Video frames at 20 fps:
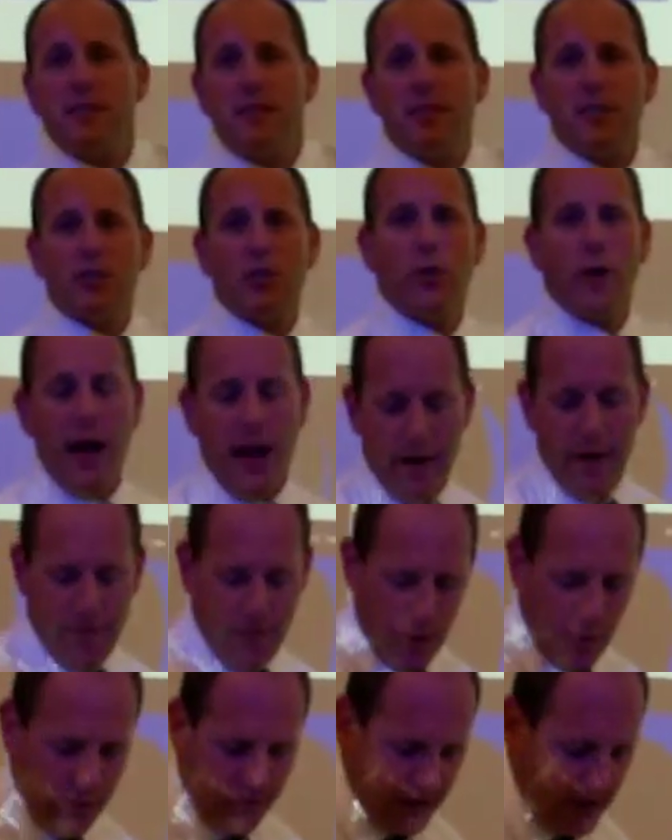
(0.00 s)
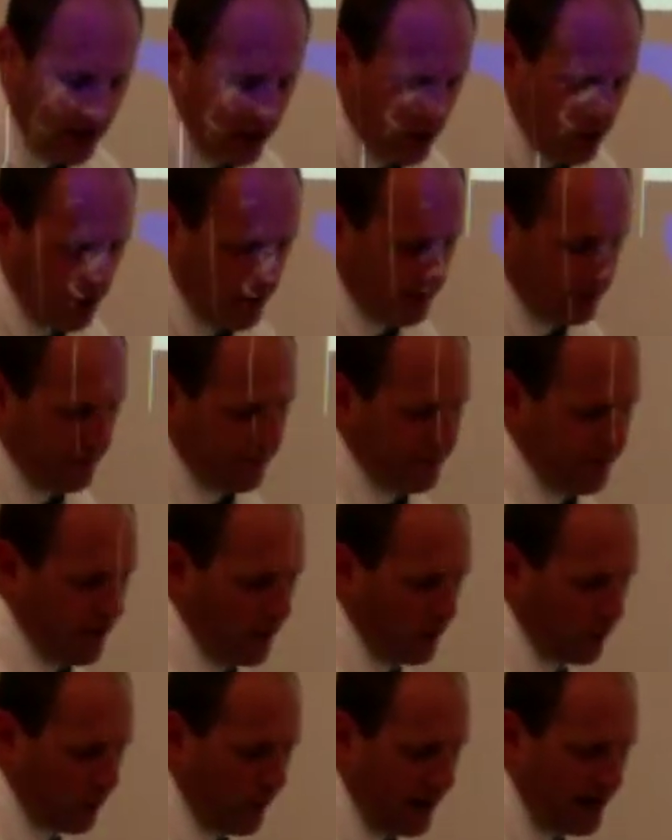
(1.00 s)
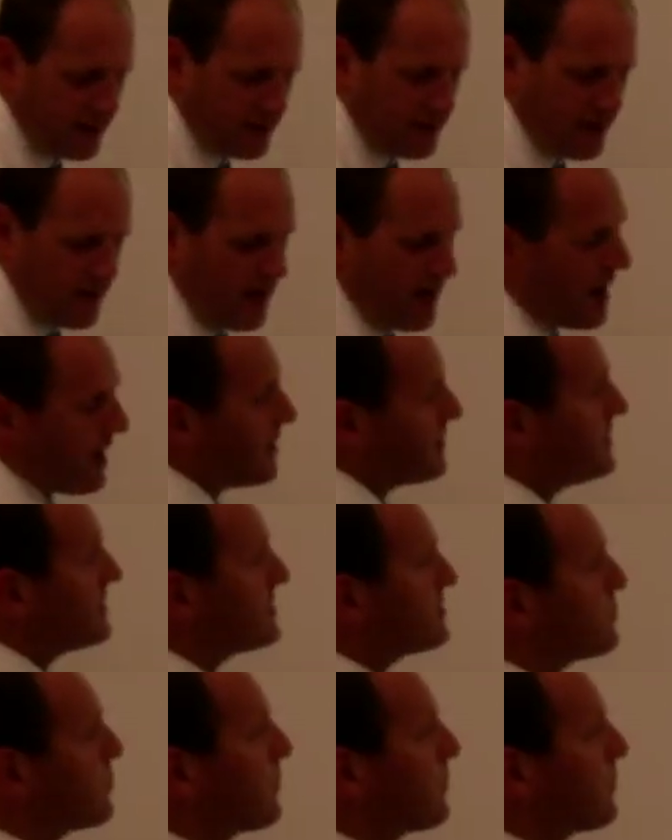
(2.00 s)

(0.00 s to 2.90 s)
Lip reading: this graph over here on the far right. This is